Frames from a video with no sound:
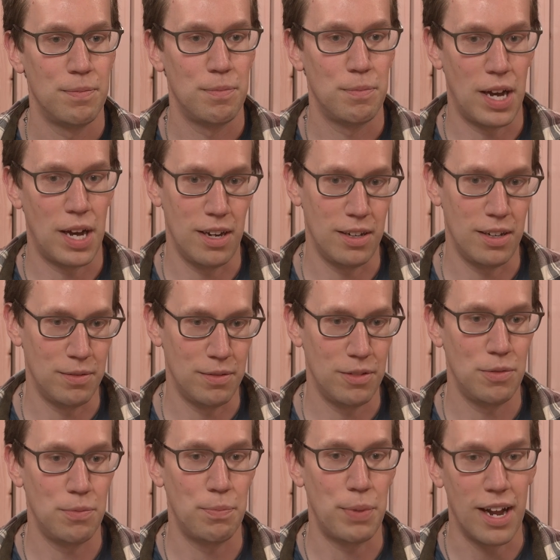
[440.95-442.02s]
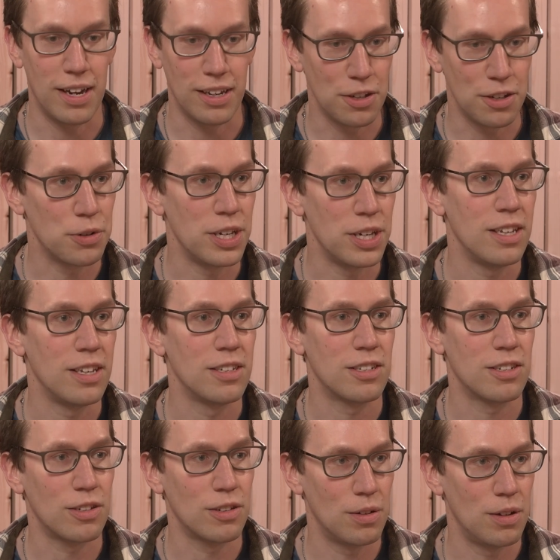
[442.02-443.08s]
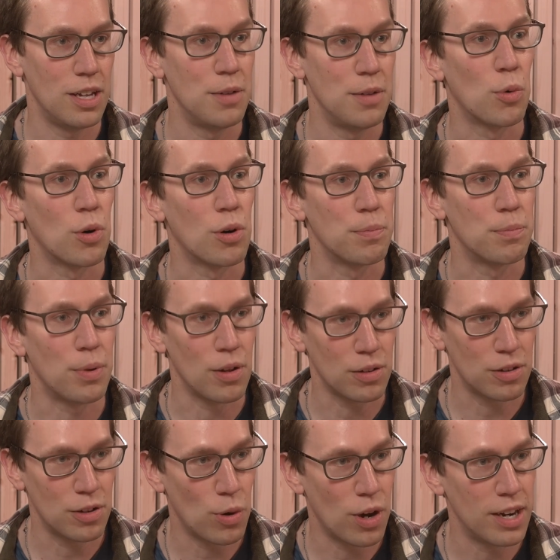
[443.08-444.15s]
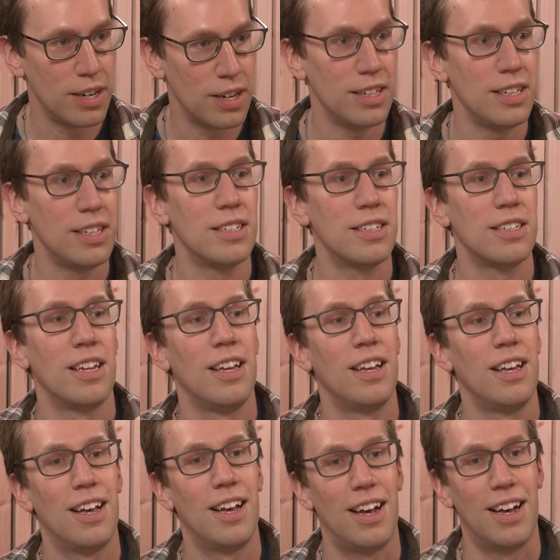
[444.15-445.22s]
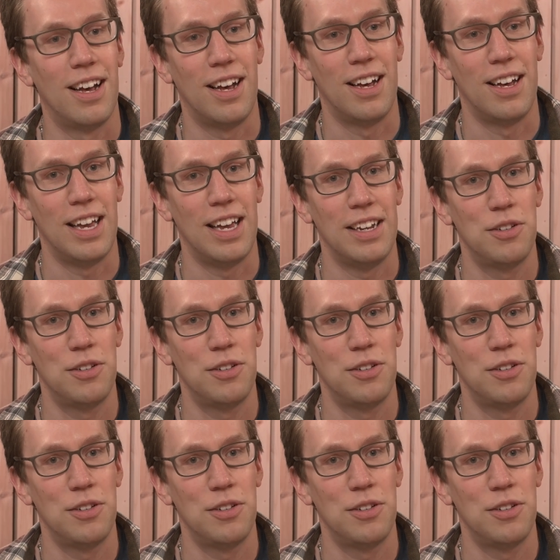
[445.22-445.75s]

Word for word: by buying ingredients in more bulk quantities uh,